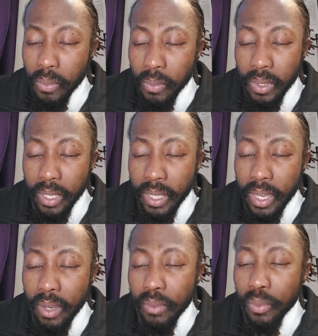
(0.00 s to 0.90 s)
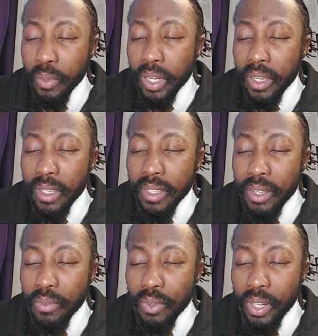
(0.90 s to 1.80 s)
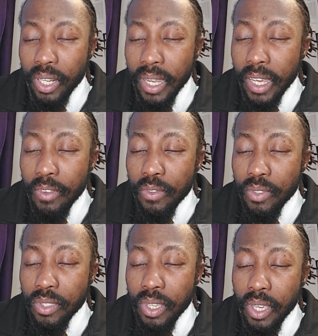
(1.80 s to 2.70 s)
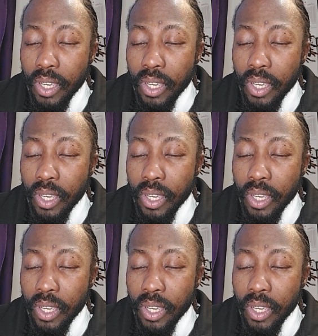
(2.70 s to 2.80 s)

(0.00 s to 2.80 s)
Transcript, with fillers: We have a record of our lives